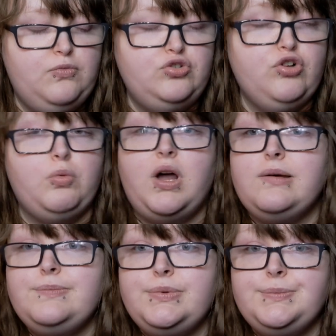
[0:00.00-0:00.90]
grown
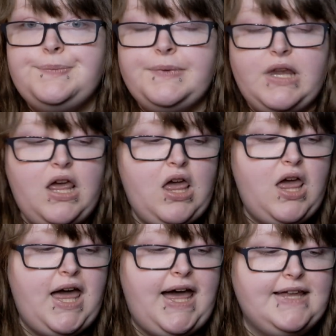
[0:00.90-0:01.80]
up,
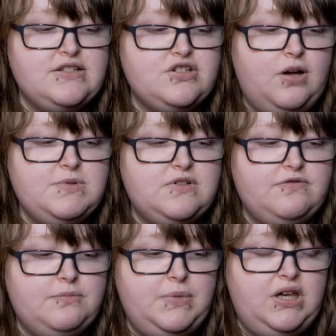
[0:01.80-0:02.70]
and stops it
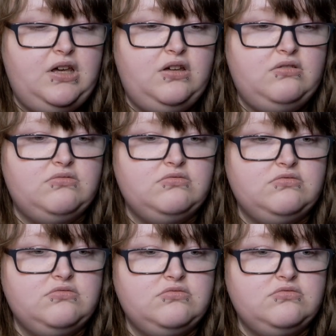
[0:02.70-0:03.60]
from being
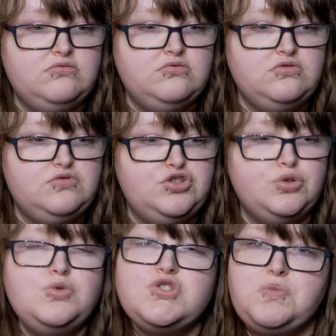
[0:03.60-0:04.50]

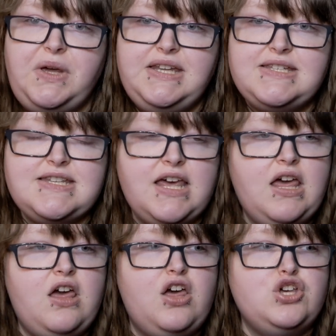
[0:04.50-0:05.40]
too sweet,
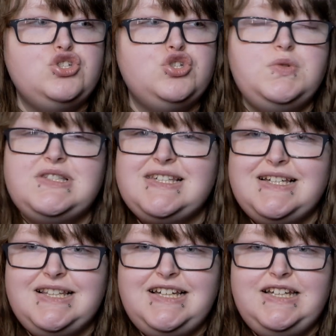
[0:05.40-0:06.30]
too
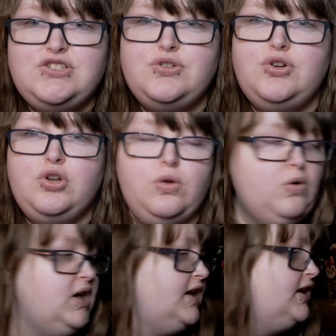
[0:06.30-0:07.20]
sickly, too
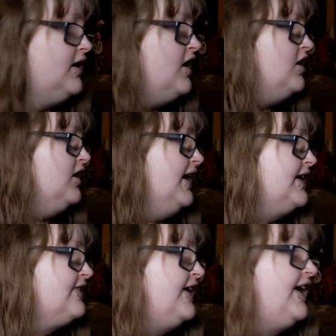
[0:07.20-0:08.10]
cloying.
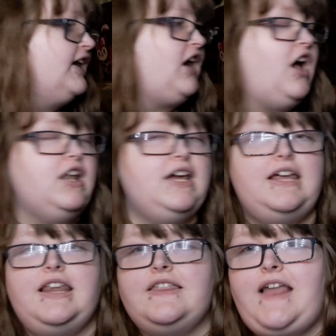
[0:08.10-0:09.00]
Like the
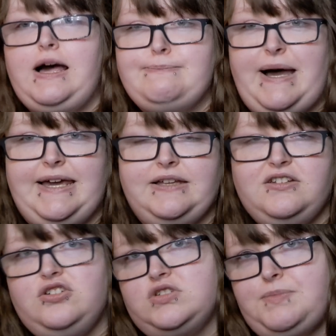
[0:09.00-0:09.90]
Keali, like that might,
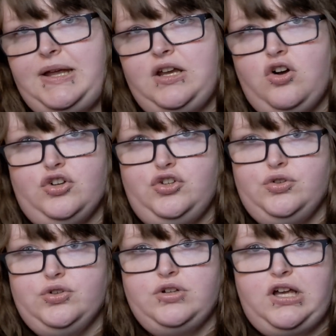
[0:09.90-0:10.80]
you know, depending on
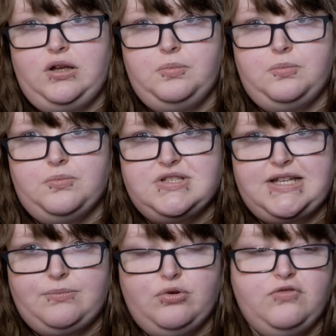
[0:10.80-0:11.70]
your
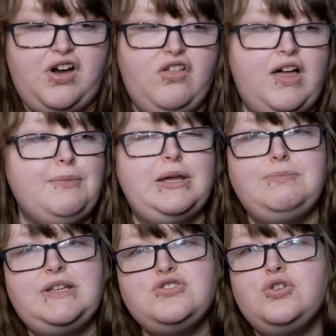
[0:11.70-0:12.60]
scent profile, that might
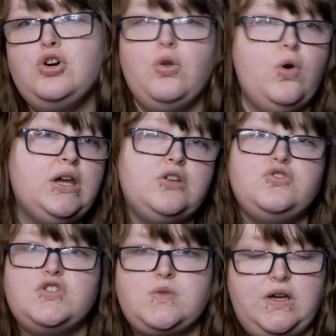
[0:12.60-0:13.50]
be too cloying and
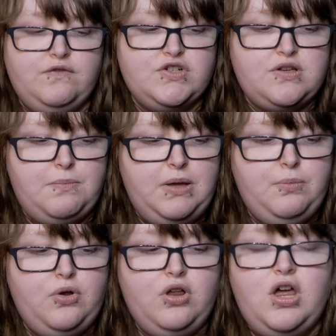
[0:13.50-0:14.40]
too sweet for some
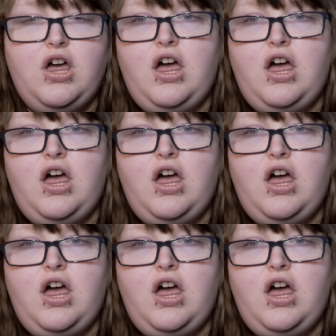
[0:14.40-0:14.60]
people.